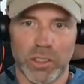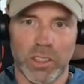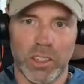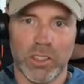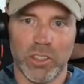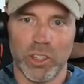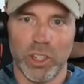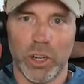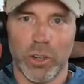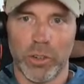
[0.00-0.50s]

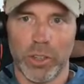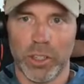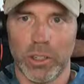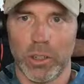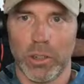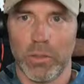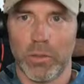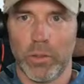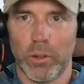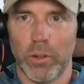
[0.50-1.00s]
is generally
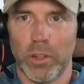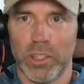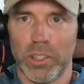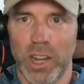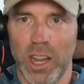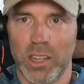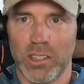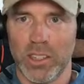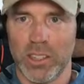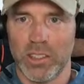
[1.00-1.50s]
good for risk
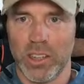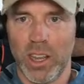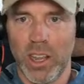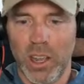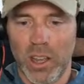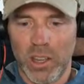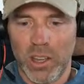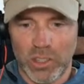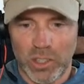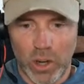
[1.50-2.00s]
assets.
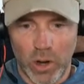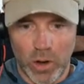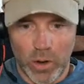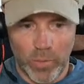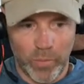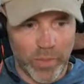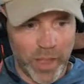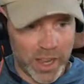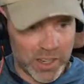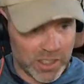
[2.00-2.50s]
So that's